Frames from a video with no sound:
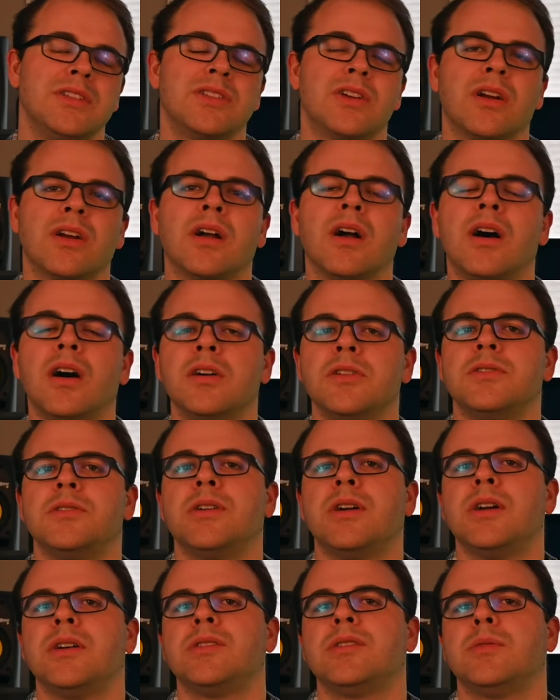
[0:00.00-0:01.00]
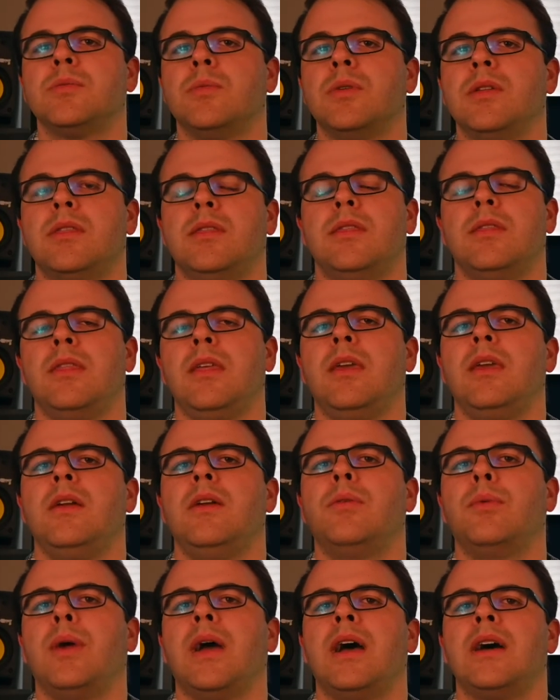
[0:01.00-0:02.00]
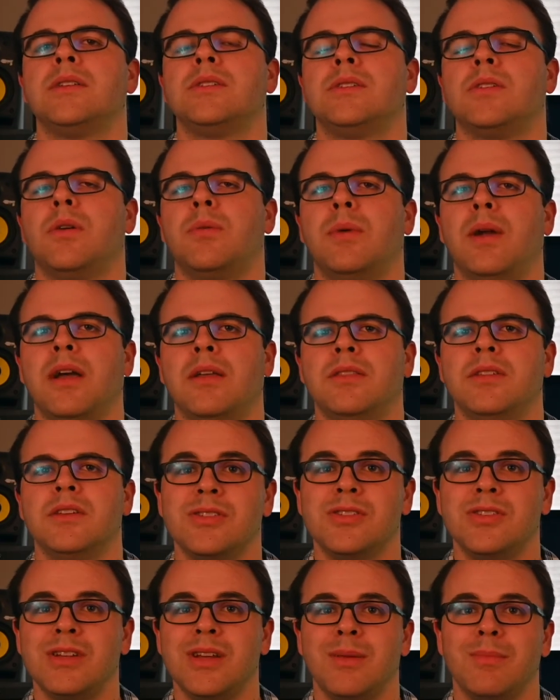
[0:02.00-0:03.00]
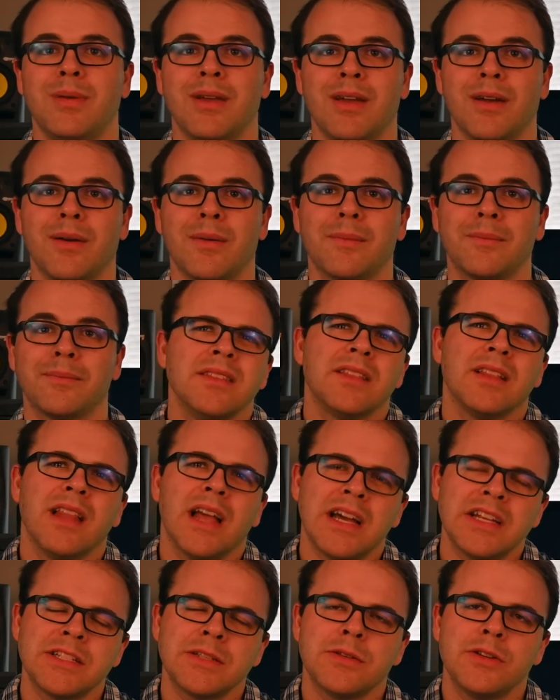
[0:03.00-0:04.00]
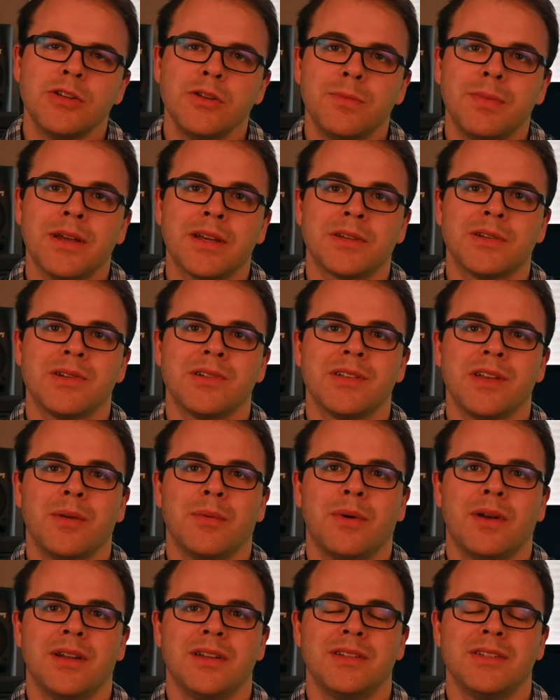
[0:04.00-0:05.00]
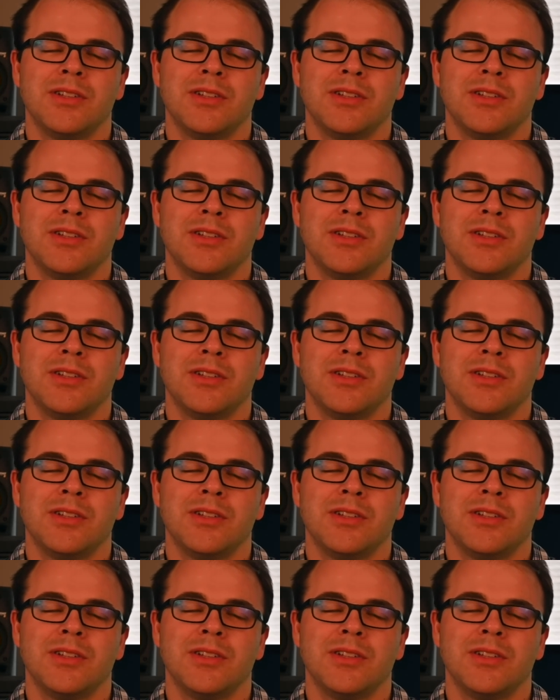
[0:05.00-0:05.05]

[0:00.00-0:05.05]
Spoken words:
stark contrast with the grass around the sheep here. The last two pictures I wanted to